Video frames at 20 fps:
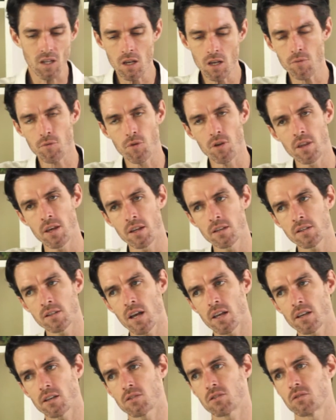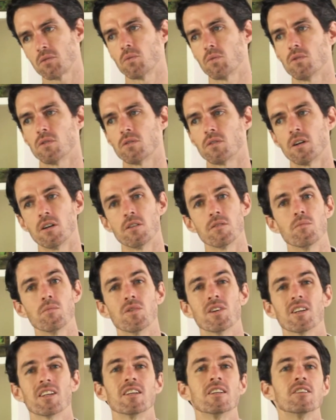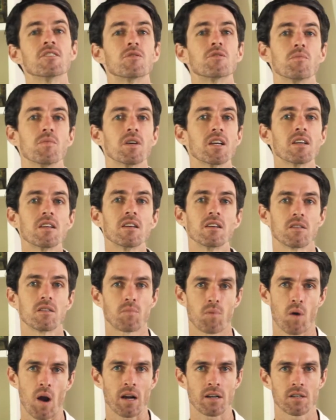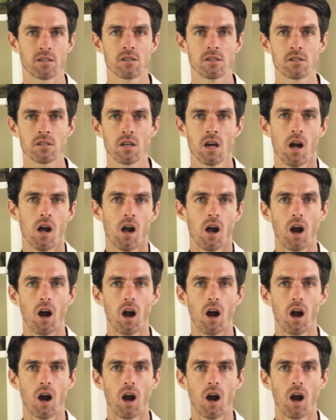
If we then take it toward an intermediate practice,